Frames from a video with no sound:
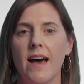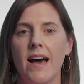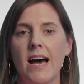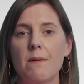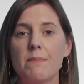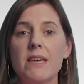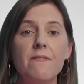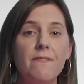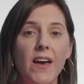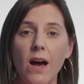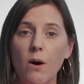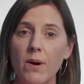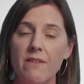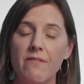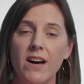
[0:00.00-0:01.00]
If,
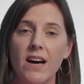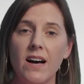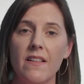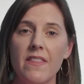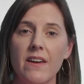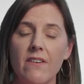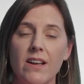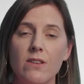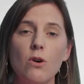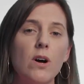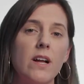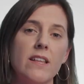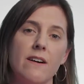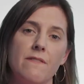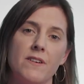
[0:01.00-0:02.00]
however, there are
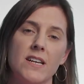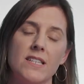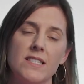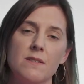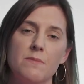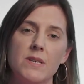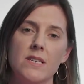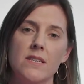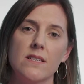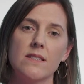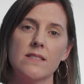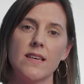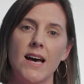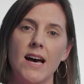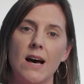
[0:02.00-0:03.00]
not enough
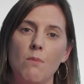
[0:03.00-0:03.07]
customers,